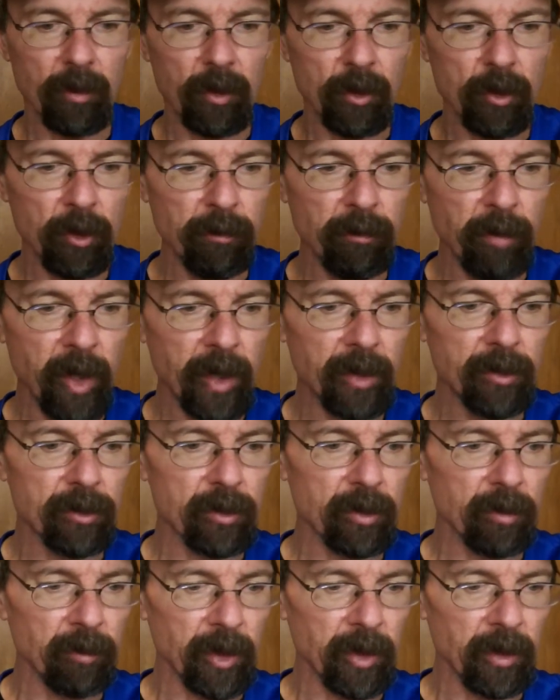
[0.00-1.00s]
Good
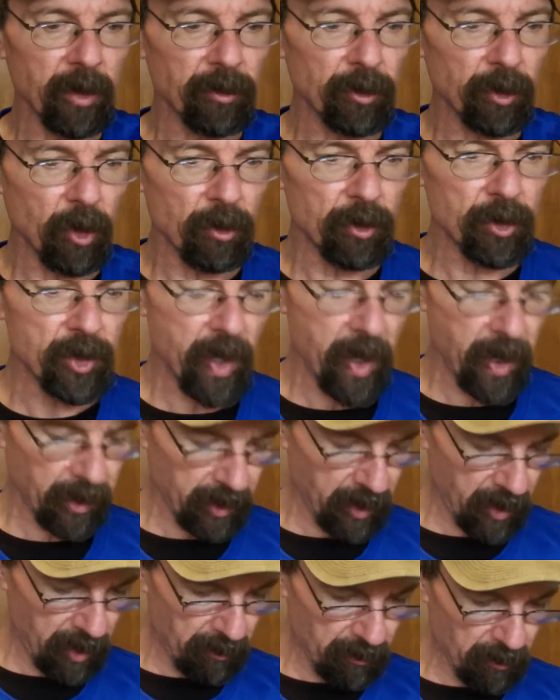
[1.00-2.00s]
baits. I mean, I throw
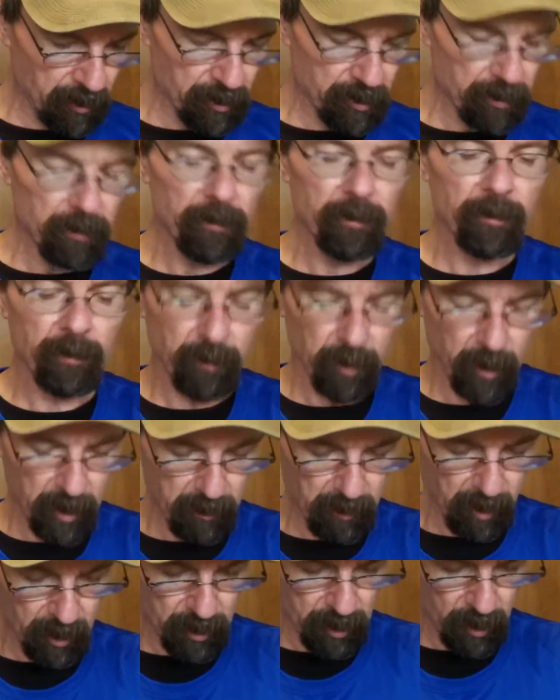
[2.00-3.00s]
jackhammers pretty
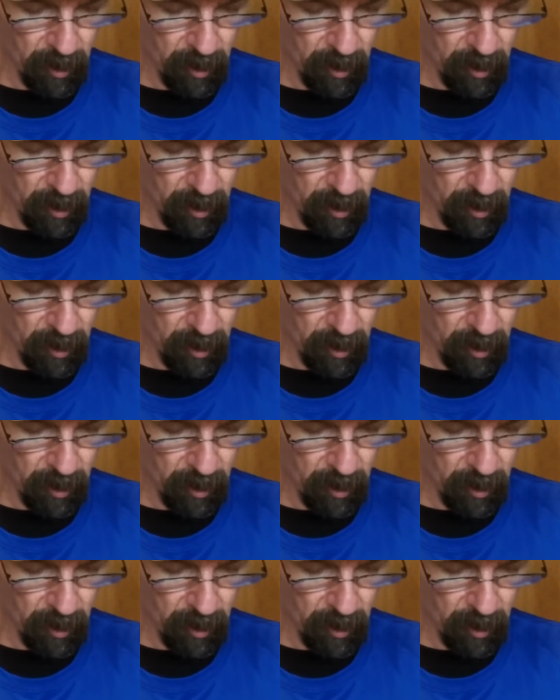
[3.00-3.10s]
much